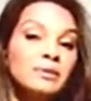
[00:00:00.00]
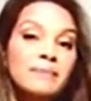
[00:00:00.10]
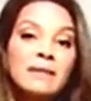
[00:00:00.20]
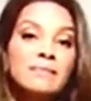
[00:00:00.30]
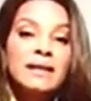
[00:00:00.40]

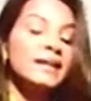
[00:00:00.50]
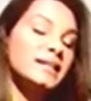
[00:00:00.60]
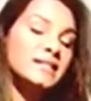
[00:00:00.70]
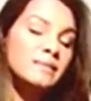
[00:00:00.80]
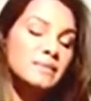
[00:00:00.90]
Maybe,
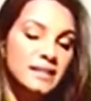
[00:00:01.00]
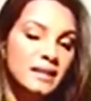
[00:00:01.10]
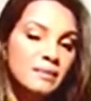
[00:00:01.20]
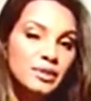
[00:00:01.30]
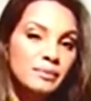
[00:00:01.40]
yes, I'm a
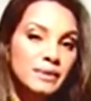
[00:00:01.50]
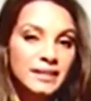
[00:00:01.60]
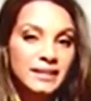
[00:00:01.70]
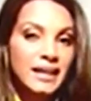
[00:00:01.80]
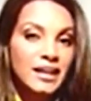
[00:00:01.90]
celebrity, but
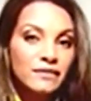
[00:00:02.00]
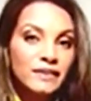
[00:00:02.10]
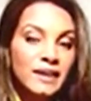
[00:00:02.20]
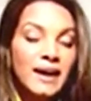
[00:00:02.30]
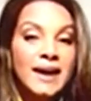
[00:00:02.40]
at the end of it,
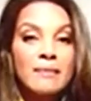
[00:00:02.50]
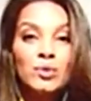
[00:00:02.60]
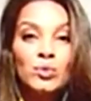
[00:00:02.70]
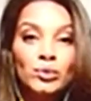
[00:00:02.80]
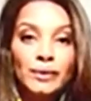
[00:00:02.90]
I am a
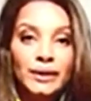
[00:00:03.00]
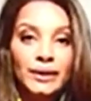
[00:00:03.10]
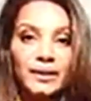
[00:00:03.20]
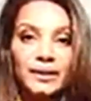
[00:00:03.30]
woman,